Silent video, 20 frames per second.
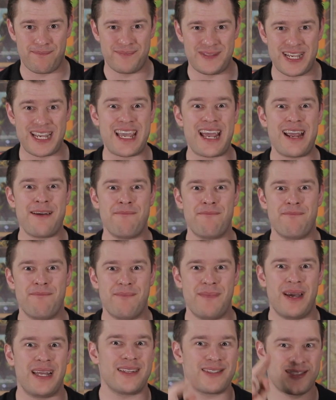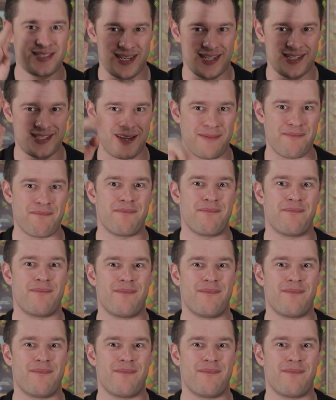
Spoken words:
Take care, and I'll see you soon.